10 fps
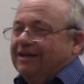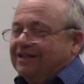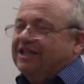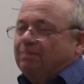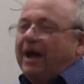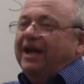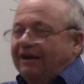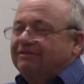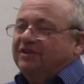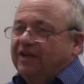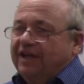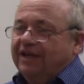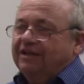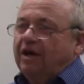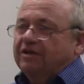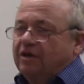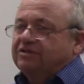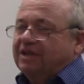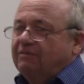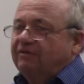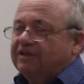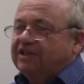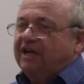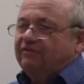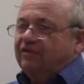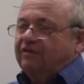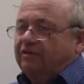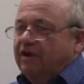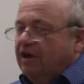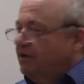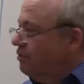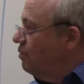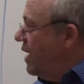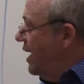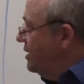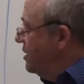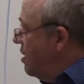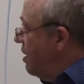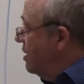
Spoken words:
despite everything, and although some of us have waned in